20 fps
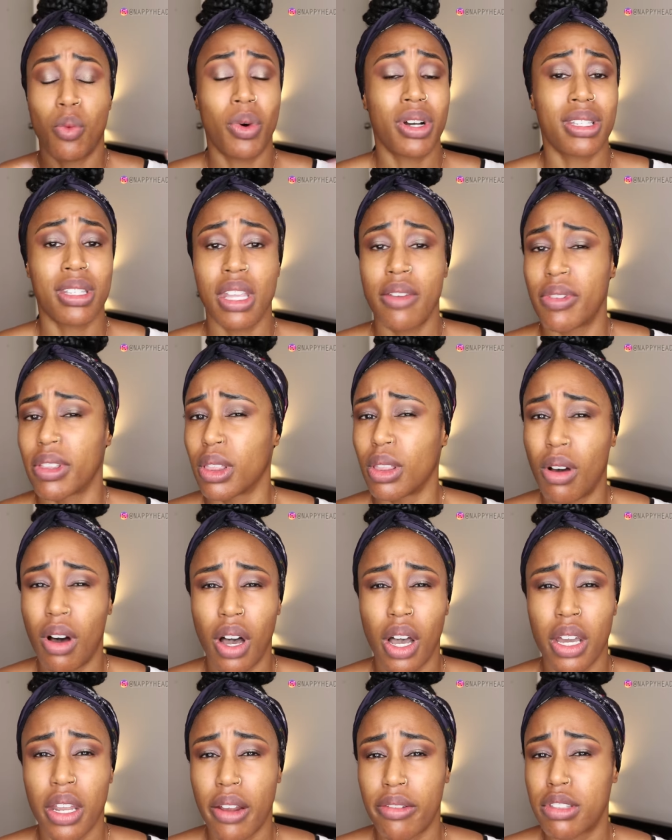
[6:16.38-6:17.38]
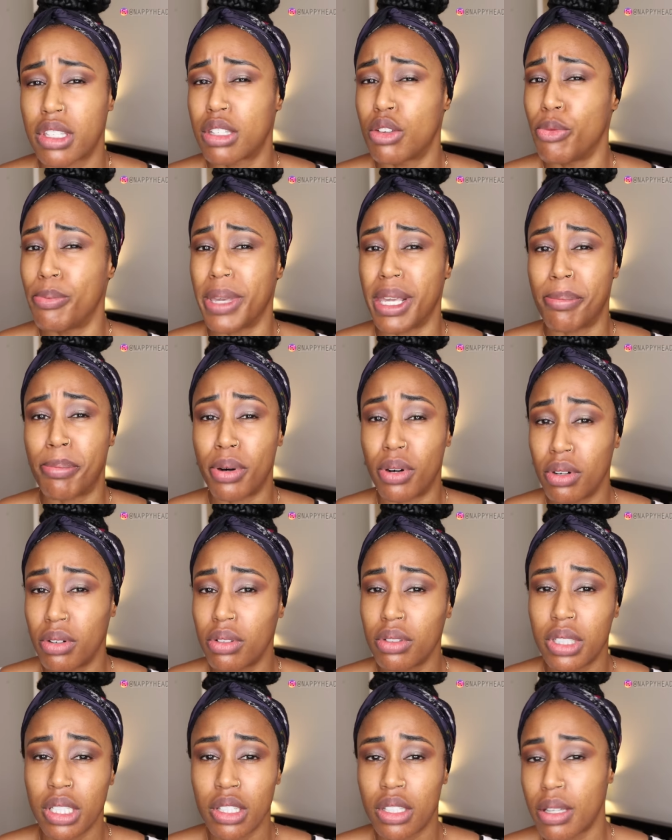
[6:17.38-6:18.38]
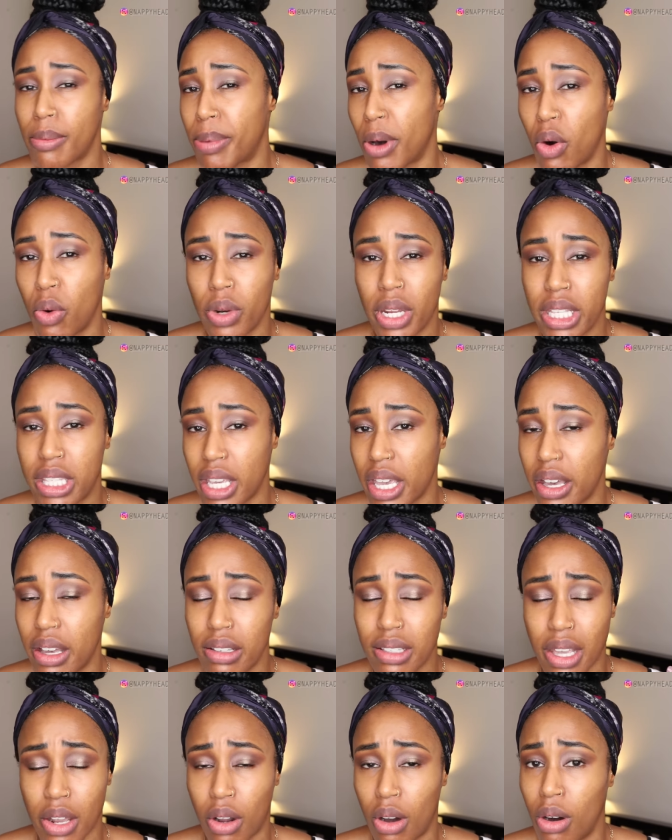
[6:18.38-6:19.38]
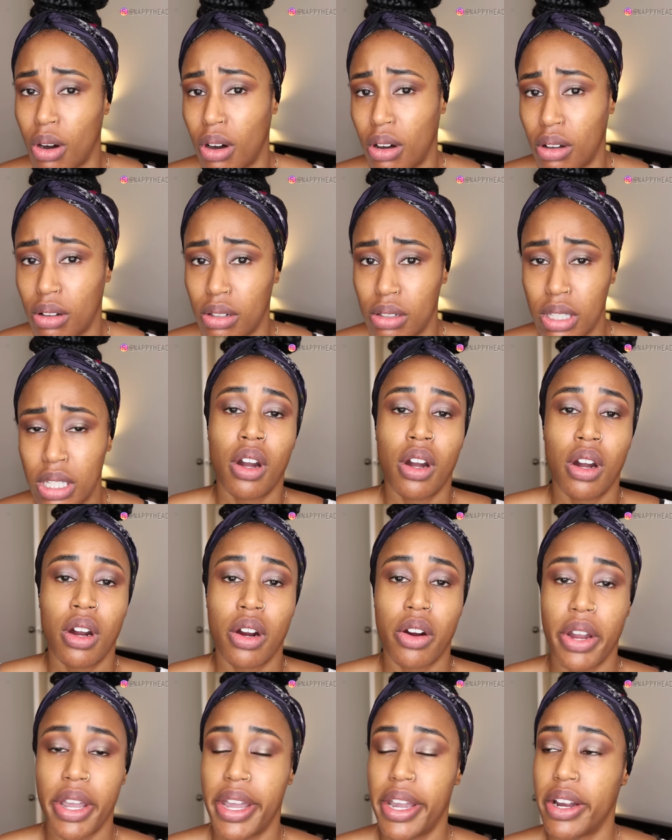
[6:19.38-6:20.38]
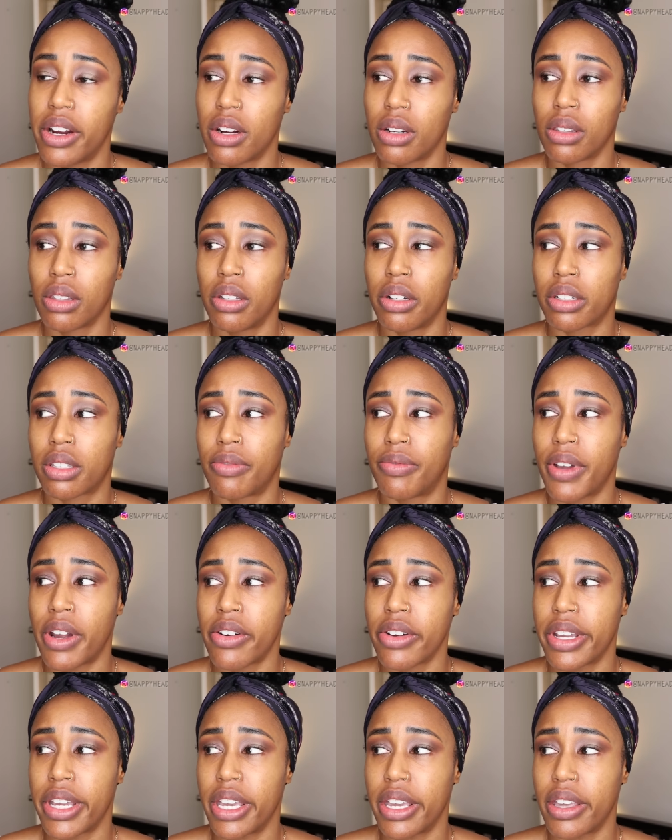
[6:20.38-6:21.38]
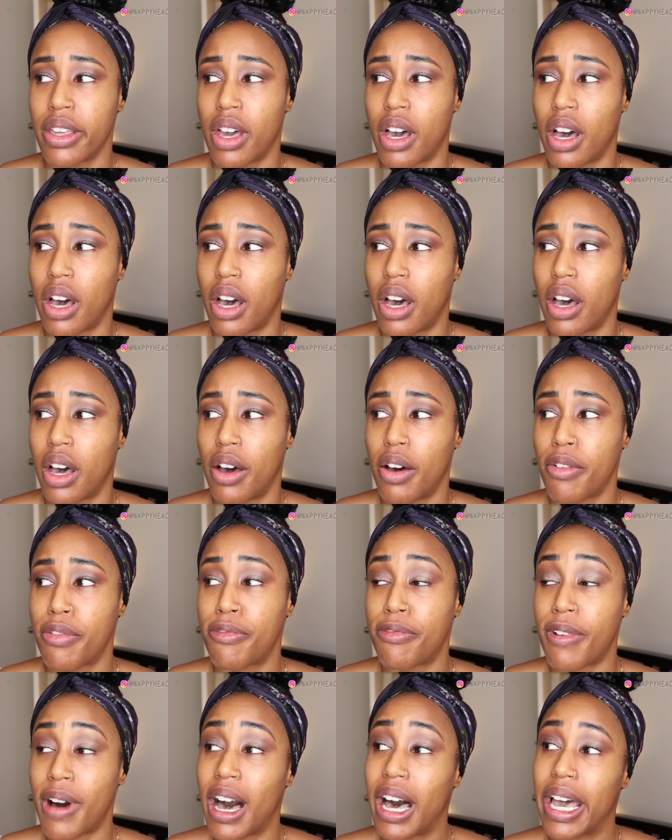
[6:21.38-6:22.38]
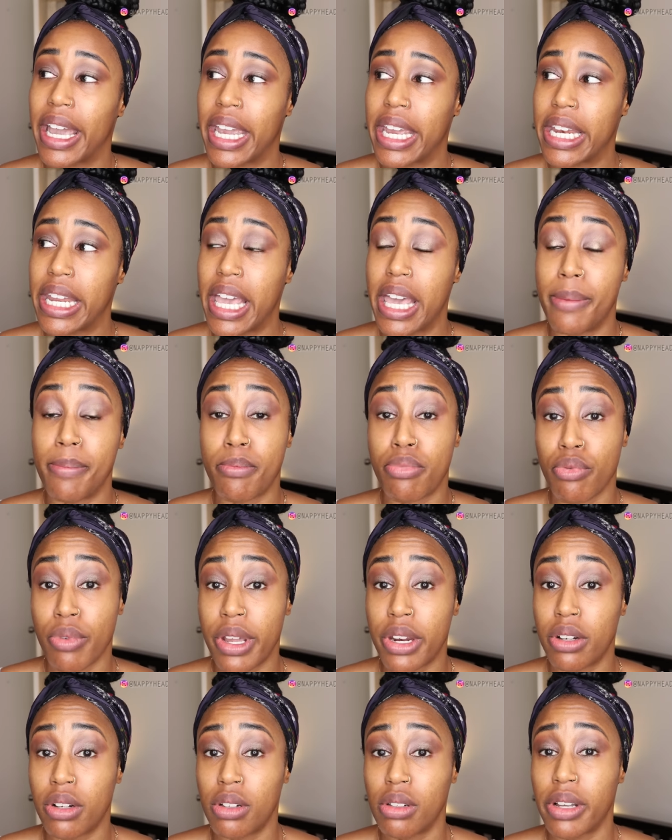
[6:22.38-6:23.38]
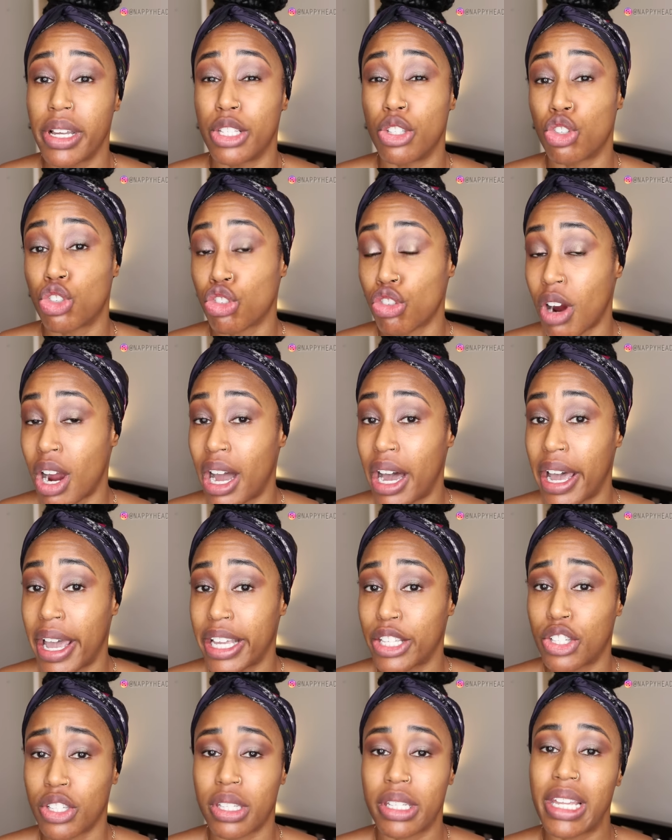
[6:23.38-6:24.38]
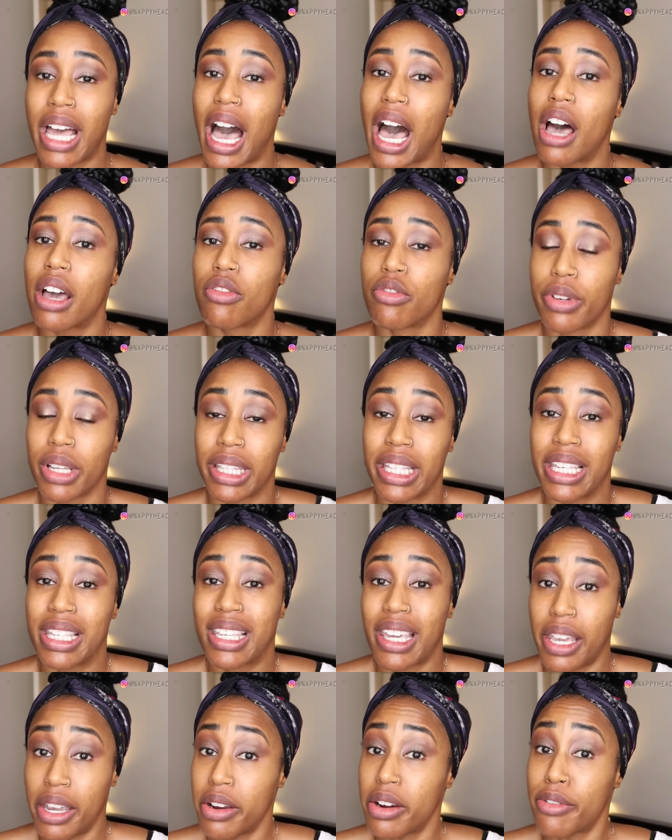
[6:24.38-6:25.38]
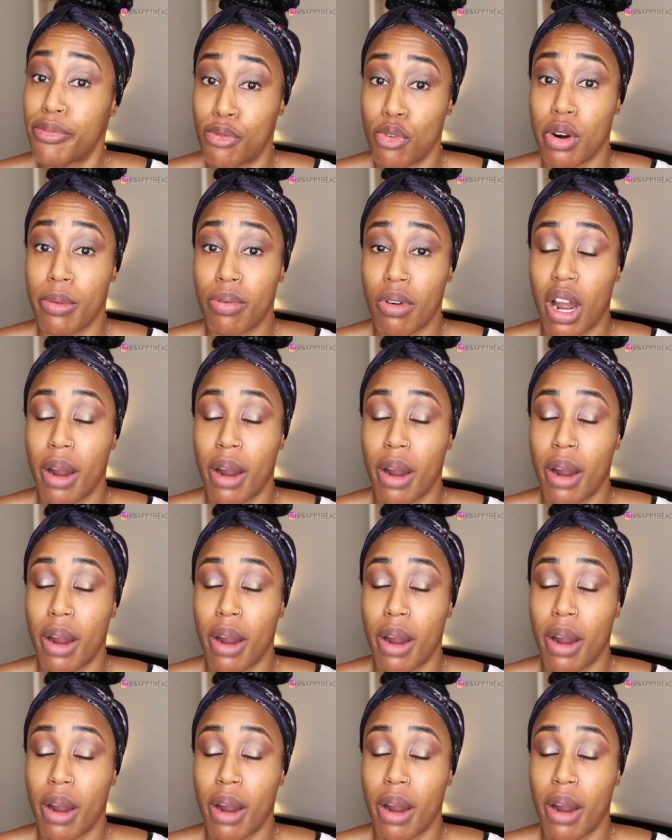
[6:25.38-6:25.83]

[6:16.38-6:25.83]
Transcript: it wasn't even long enough to be pulled into ponytails at all her hair looked very uh, fine and brittle and dry, just not really cared for